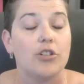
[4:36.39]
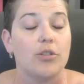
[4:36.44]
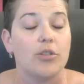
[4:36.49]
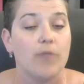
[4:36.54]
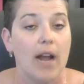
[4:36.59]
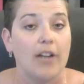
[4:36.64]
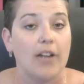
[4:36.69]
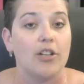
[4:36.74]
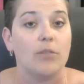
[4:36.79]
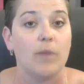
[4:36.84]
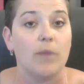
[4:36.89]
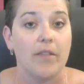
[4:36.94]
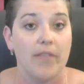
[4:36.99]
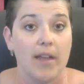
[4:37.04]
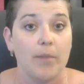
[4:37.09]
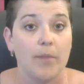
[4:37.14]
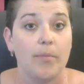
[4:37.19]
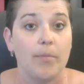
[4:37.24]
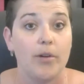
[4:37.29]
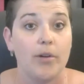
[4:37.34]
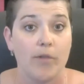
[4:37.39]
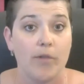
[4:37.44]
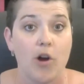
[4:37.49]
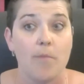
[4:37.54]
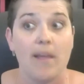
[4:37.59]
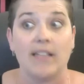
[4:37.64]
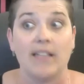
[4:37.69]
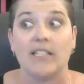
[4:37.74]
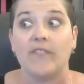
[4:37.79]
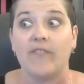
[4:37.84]
director within Pure
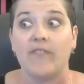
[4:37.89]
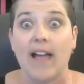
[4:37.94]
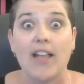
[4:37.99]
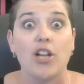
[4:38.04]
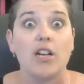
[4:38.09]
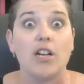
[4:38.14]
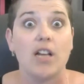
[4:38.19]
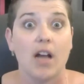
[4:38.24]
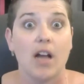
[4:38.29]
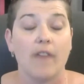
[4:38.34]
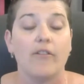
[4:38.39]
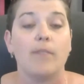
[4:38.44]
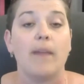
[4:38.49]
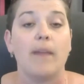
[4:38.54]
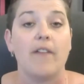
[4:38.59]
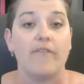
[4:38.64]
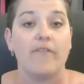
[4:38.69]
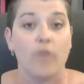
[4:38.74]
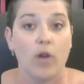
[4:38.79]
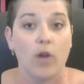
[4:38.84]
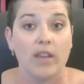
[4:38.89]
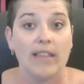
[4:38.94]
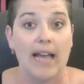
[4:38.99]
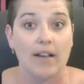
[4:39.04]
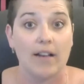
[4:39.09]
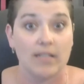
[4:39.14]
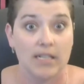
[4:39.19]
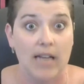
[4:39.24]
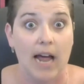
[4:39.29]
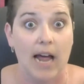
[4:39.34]
Romance, if I could cover my
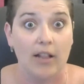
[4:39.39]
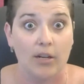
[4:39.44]
$4,000